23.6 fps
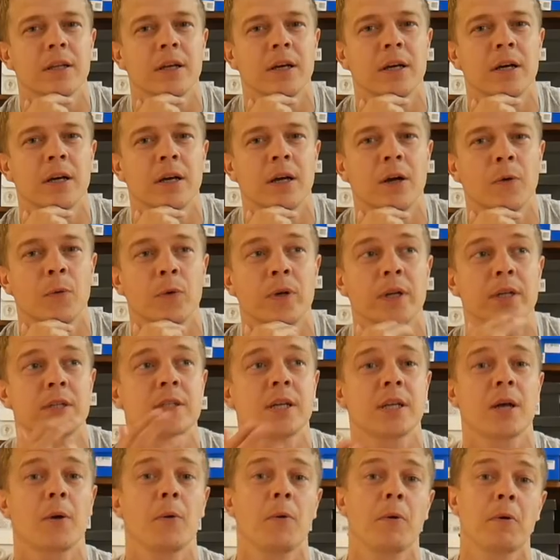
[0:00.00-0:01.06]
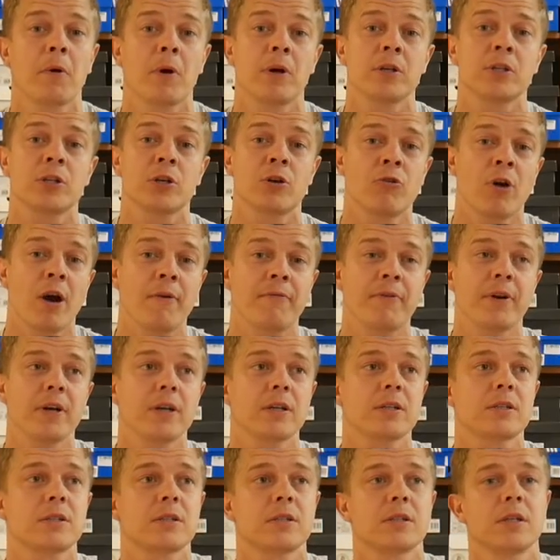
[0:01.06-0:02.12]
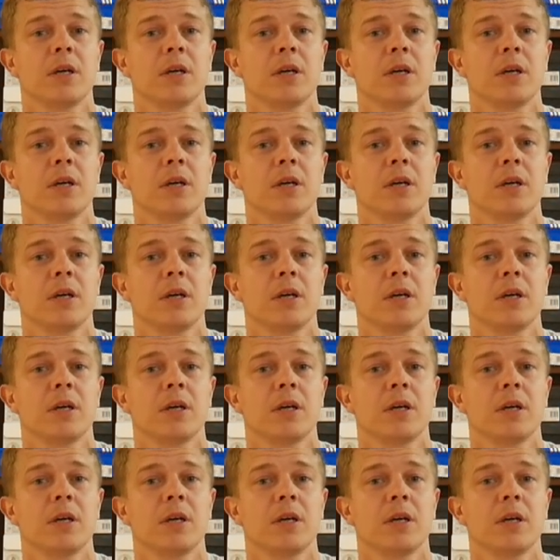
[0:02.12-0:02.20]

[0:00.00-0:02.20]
Uh, we did say that we were going to Grafficks